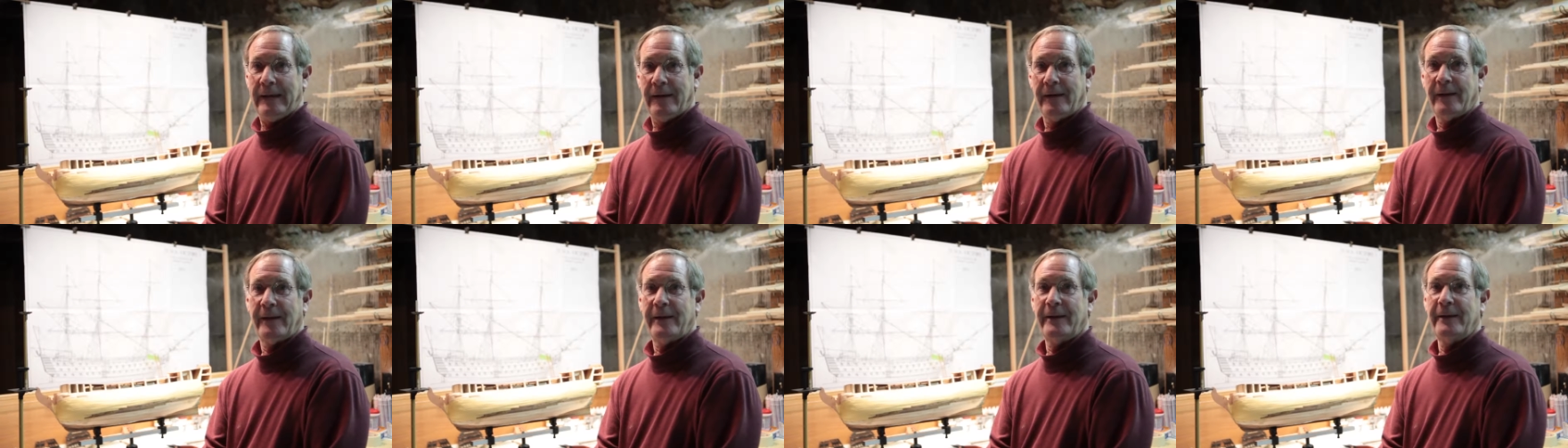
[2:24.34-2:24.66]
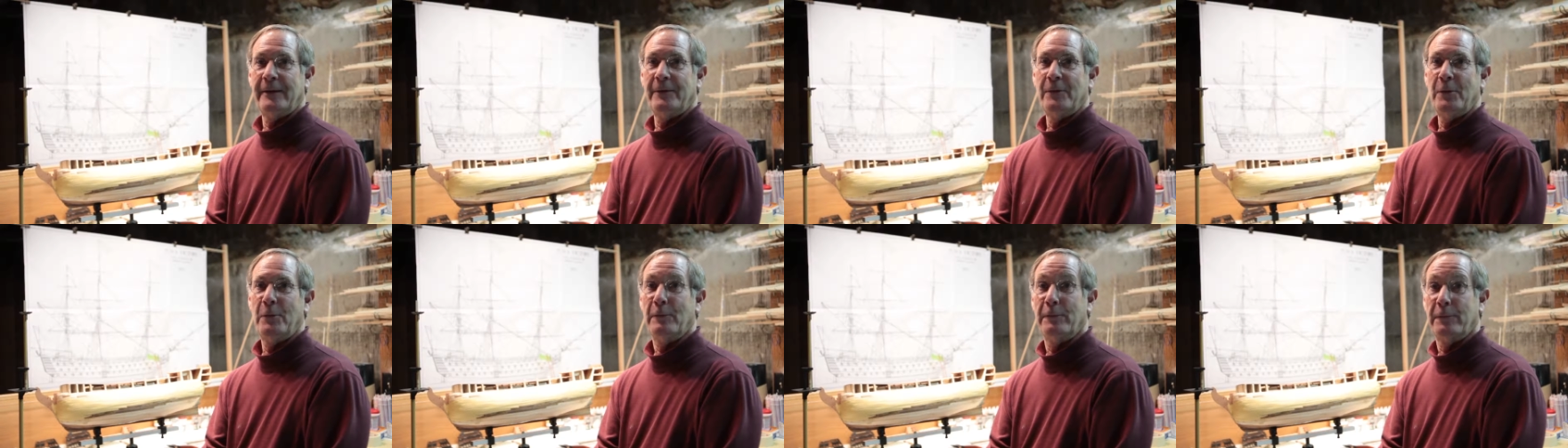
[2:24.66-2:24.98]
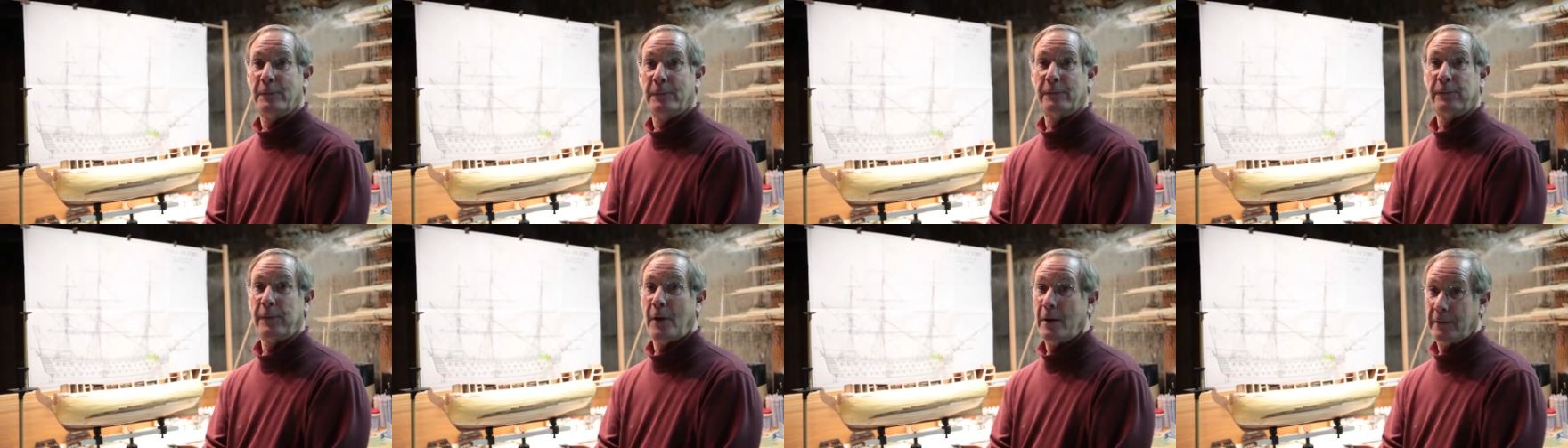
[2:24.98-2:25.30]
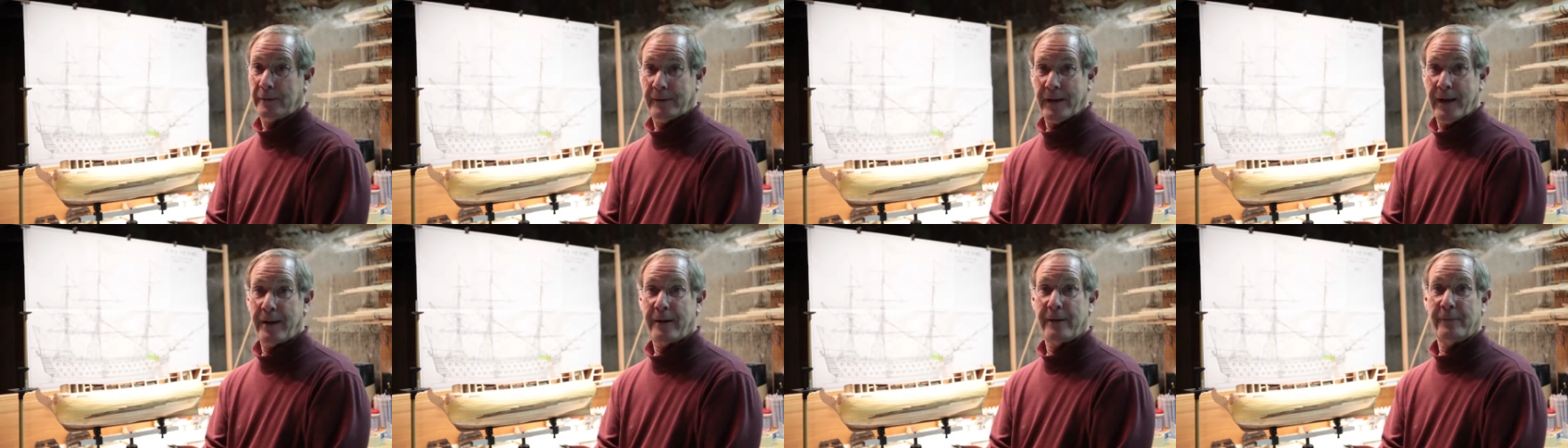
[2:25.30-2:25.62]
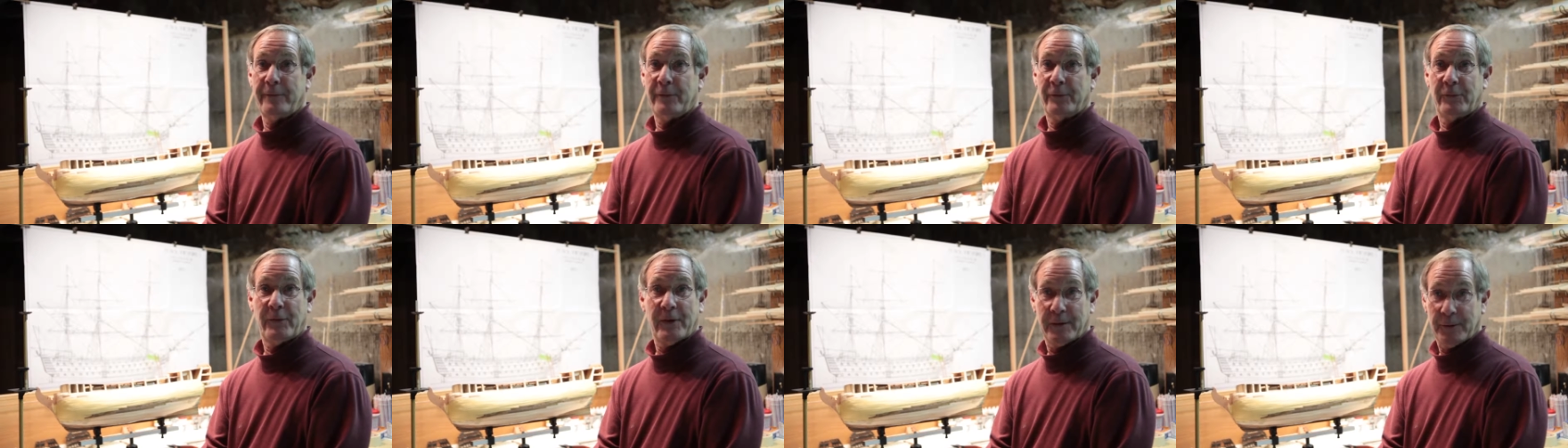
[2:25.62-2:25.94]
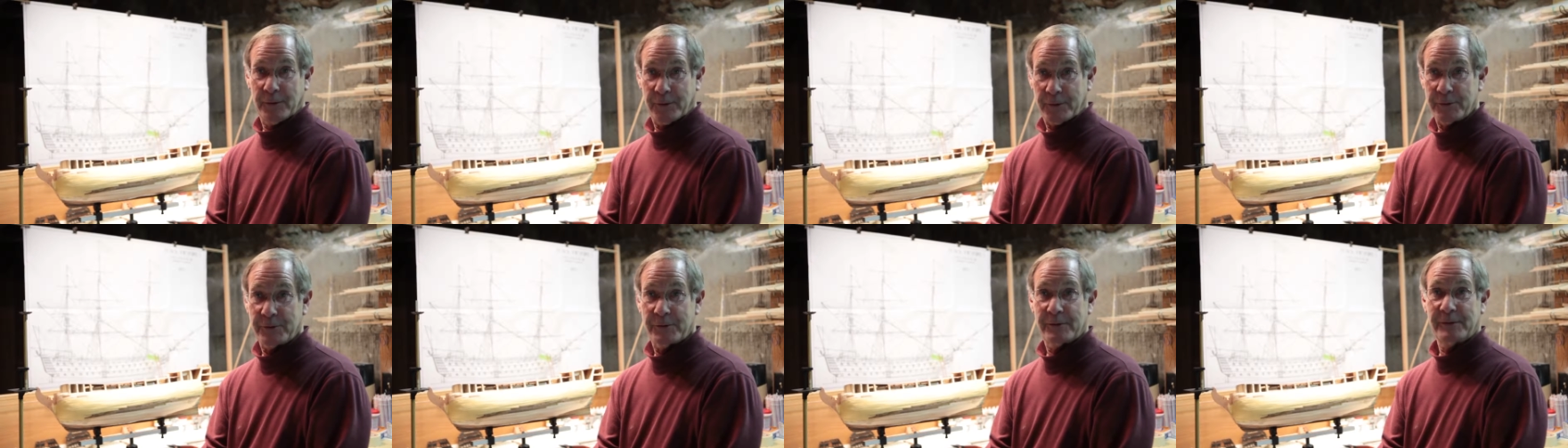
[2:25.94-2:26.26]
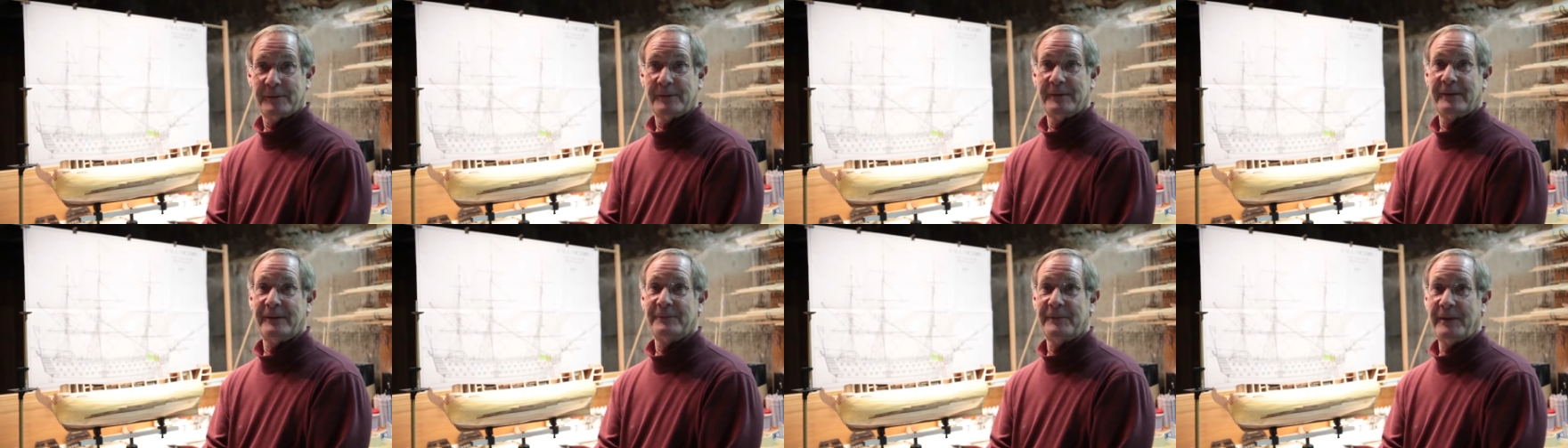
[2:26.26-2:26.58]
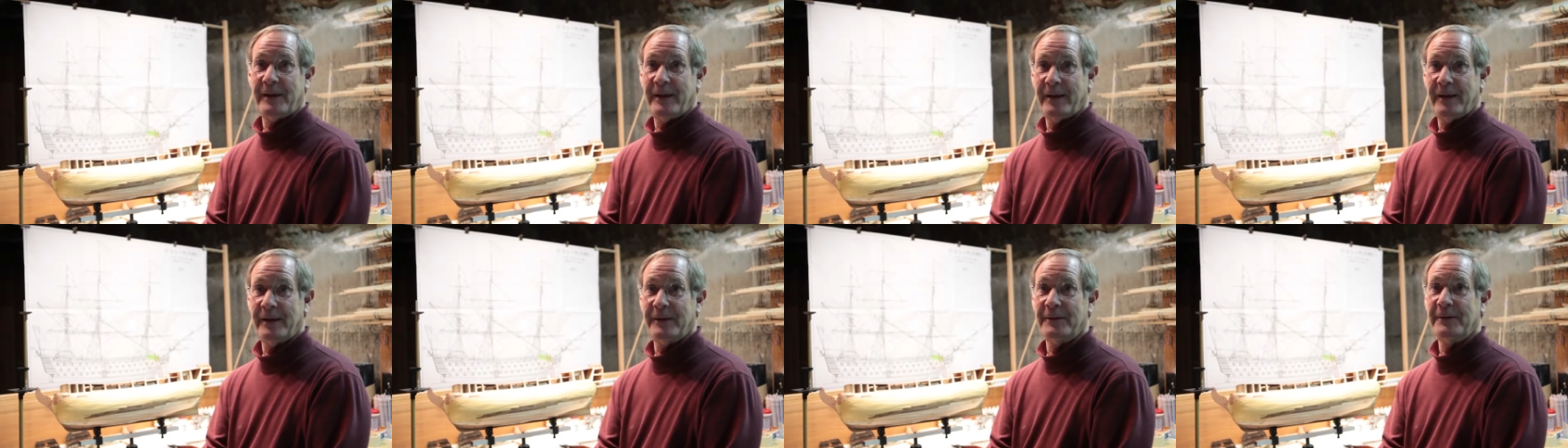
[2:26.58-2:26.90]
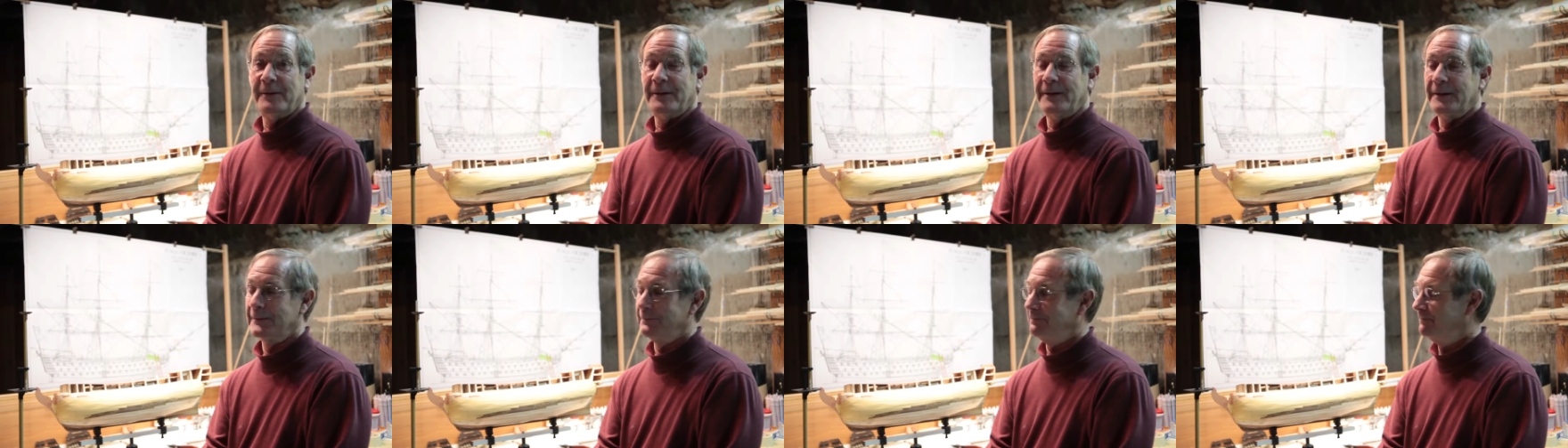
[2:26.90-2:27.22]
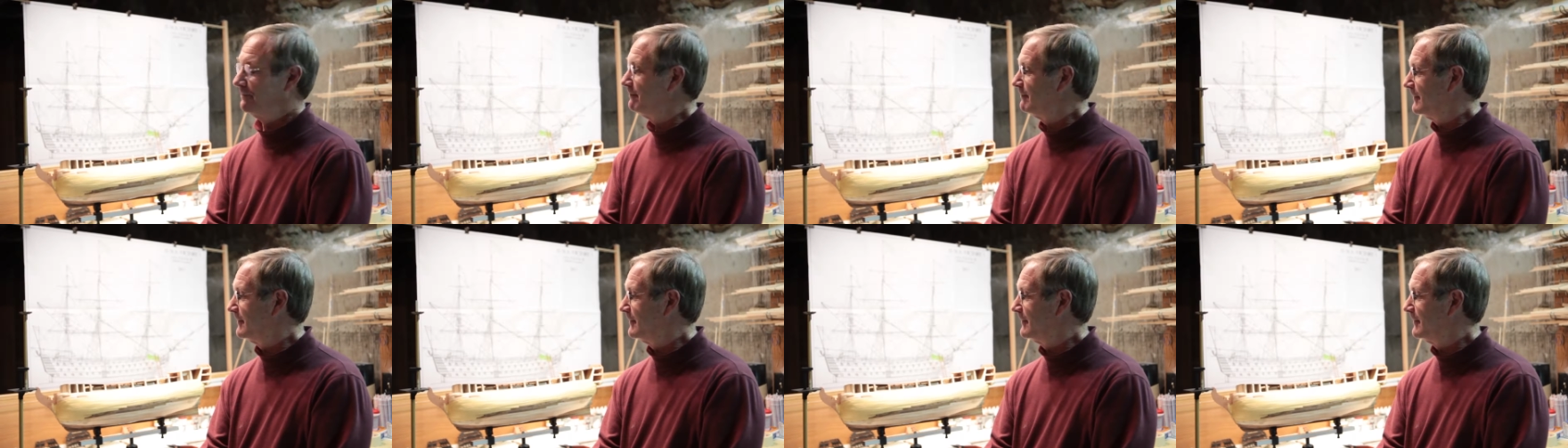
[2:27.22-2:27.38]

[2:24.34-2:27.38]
Italy who flunked out of his English and uh,